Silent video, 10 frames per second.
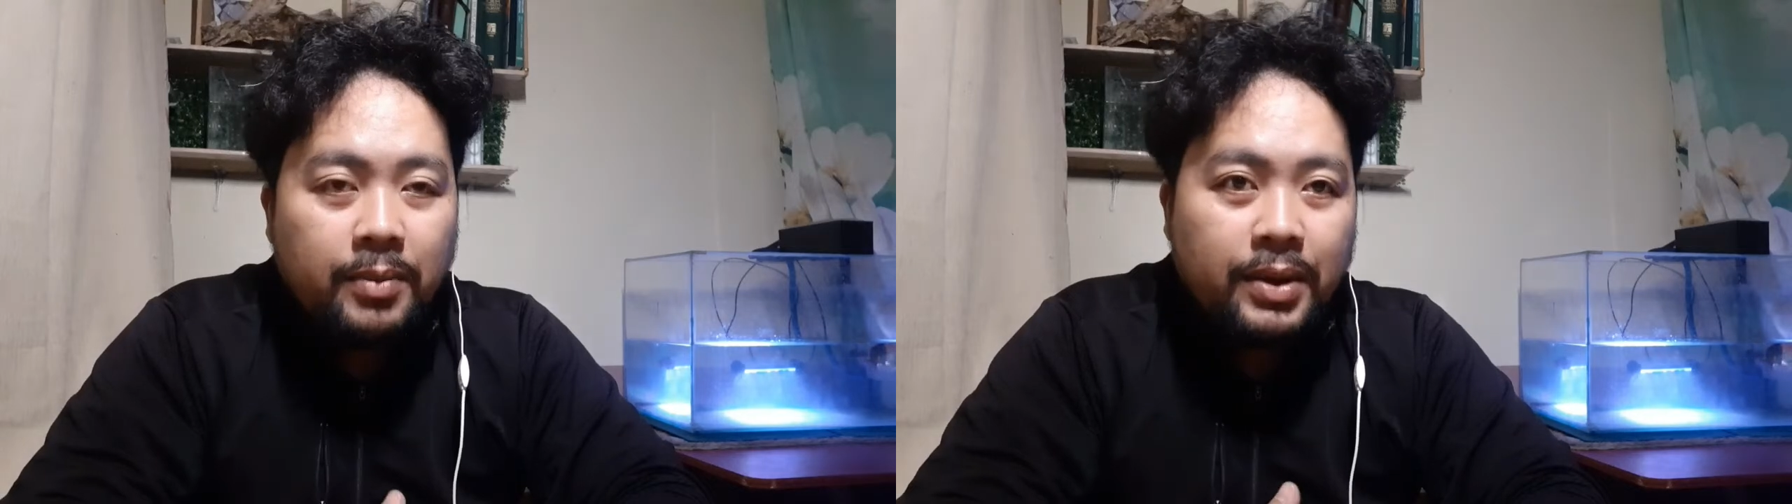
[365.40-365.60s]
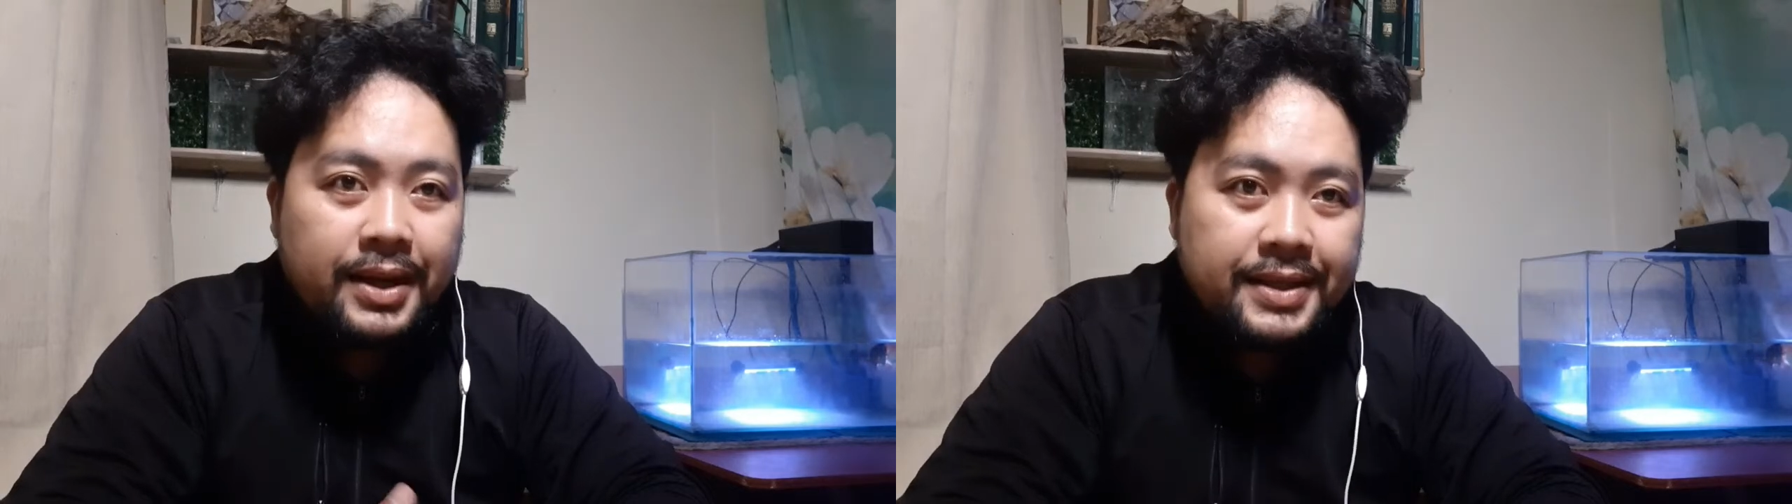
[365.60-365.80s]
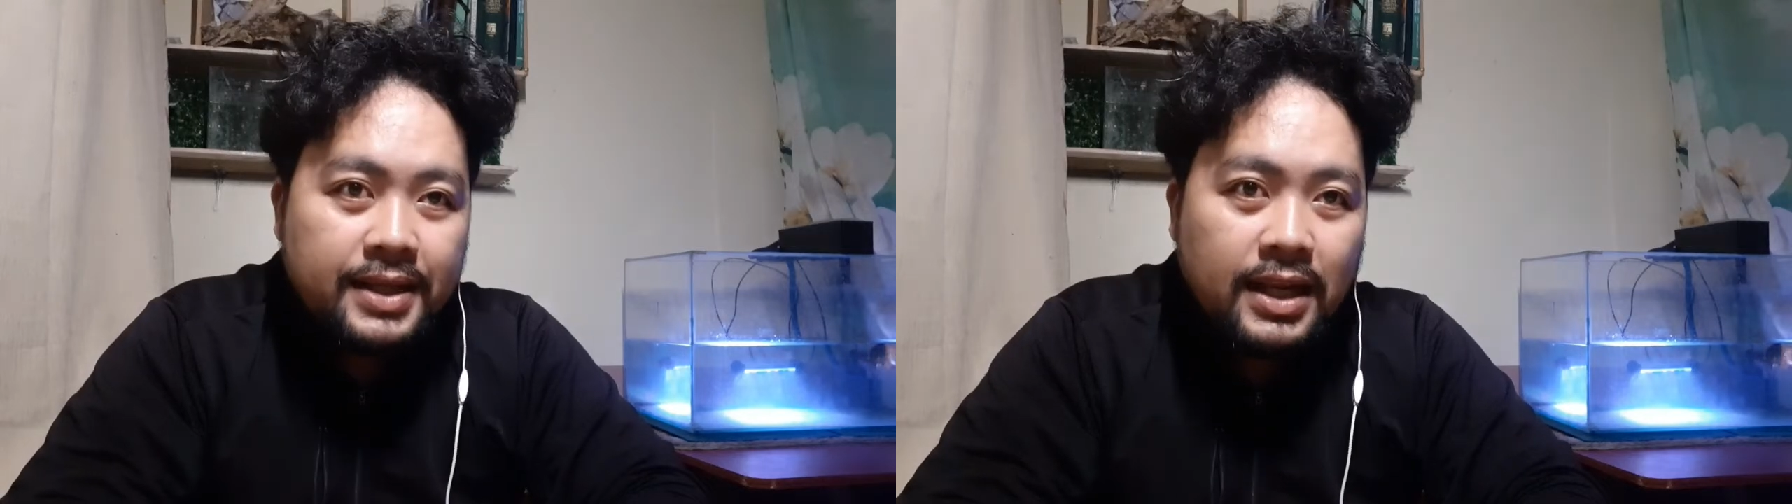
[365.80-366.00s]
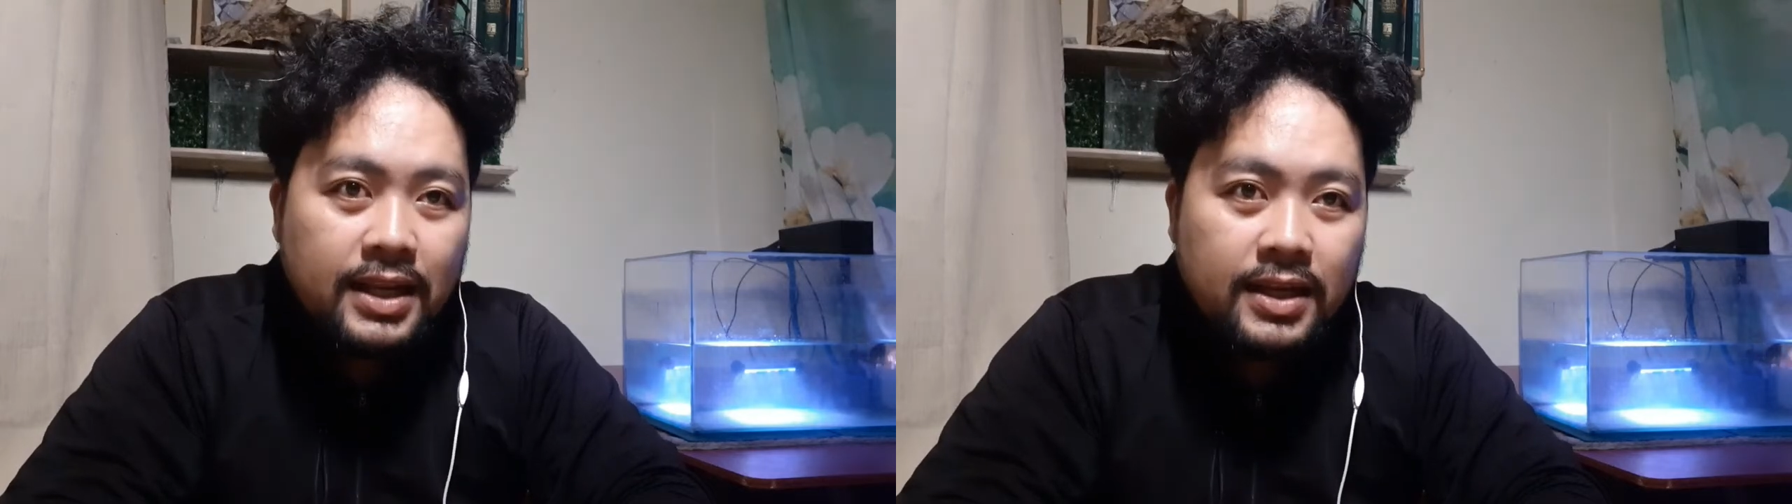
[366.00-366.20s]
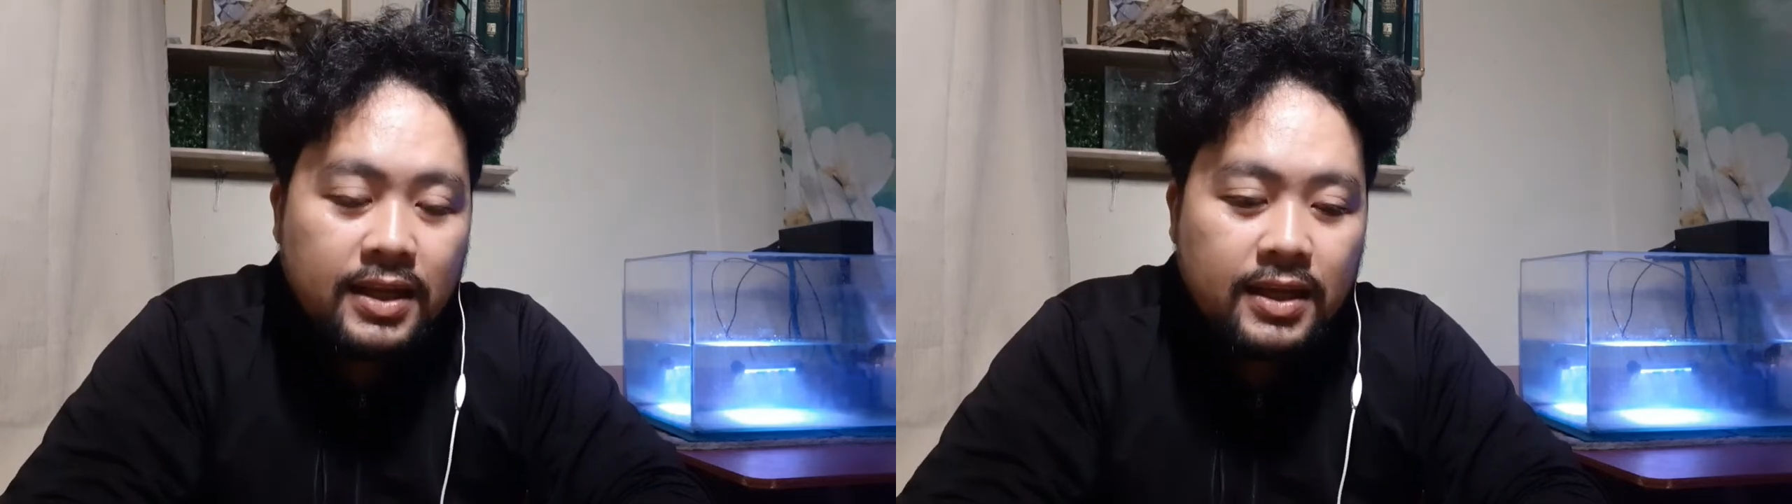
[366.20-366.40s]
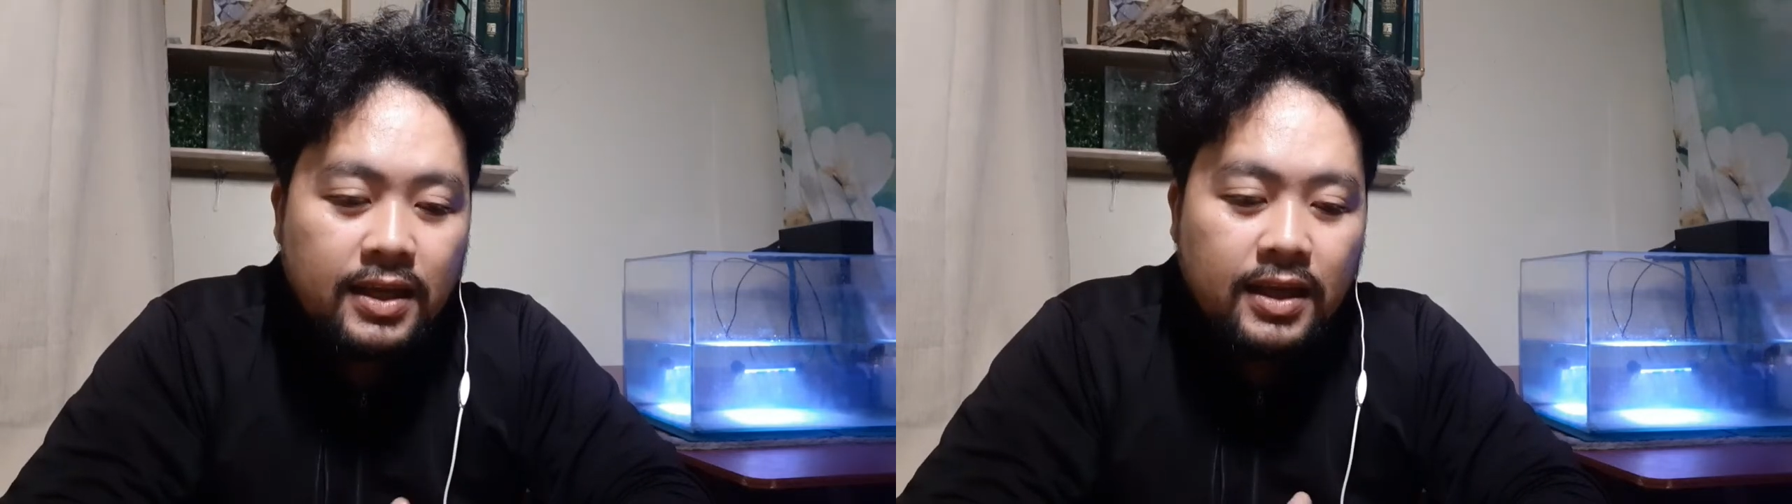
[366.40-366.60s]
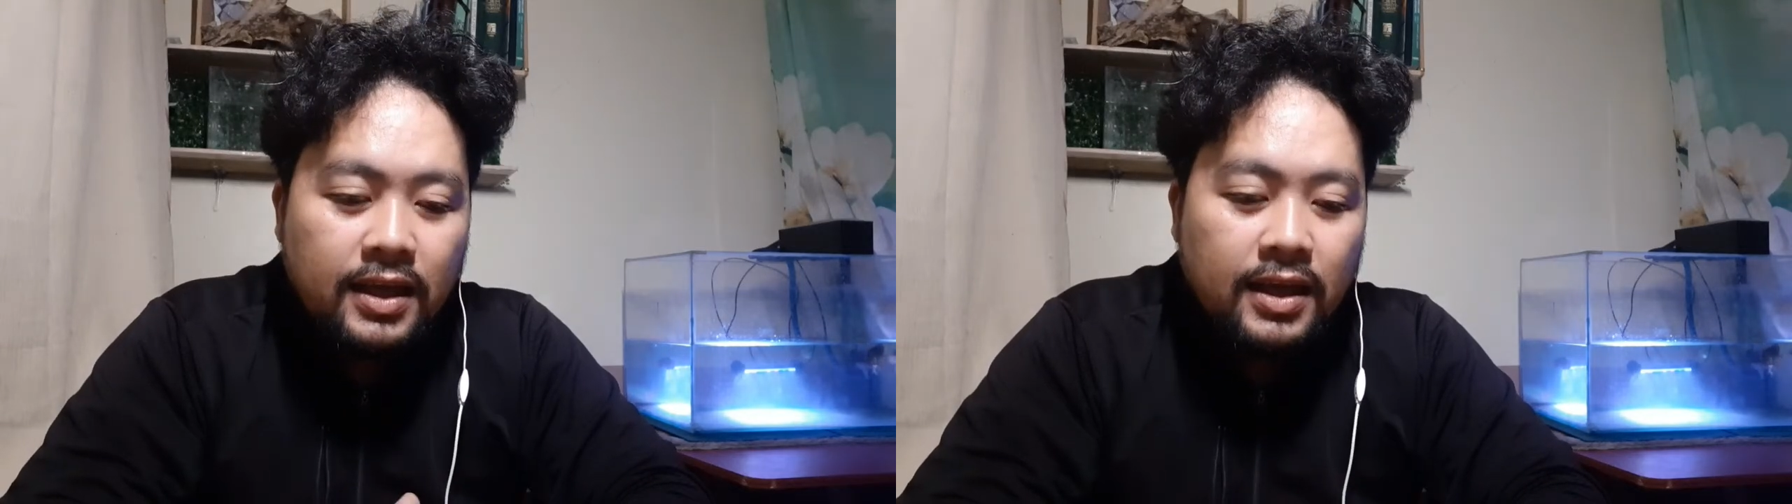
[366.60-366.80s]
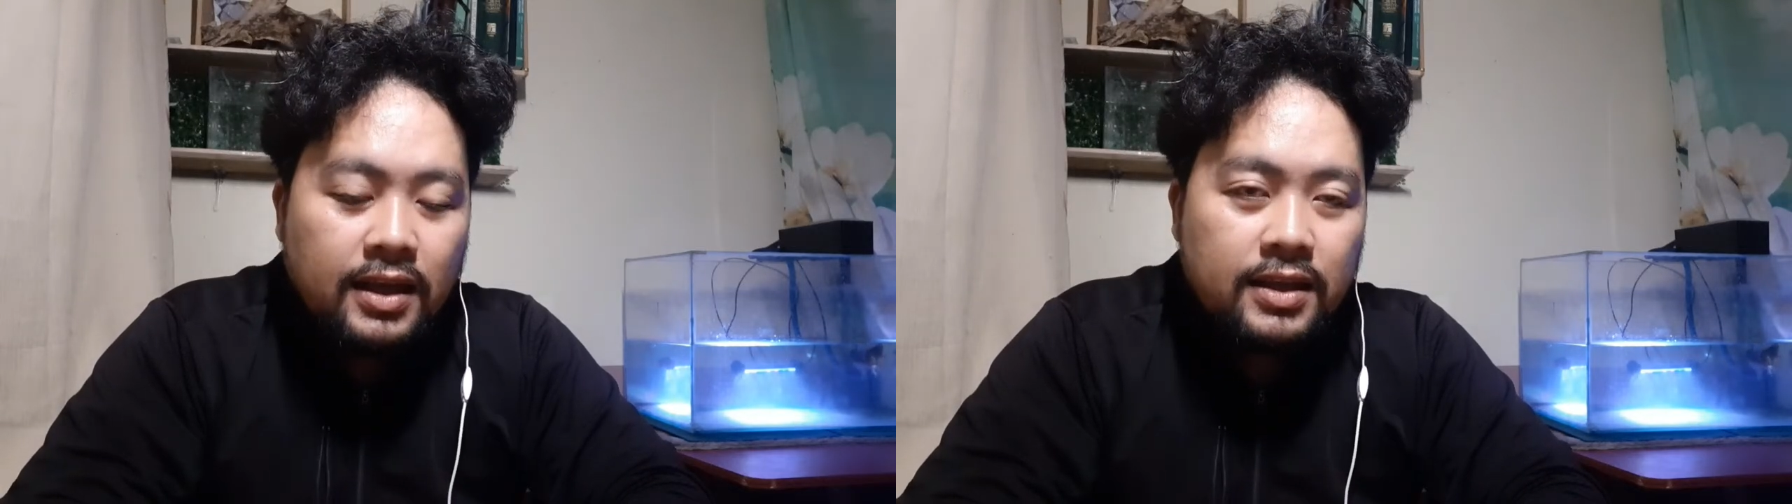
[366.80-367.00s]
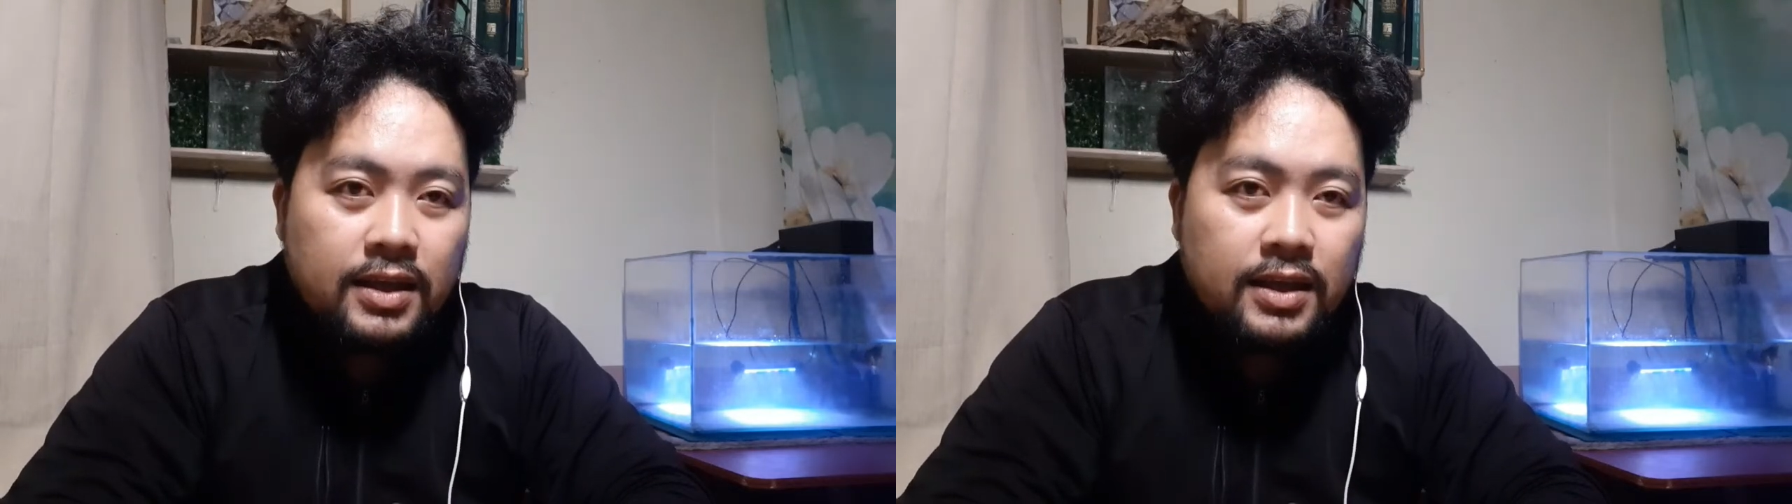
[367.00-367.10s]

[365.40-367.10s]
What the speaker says: penicillin and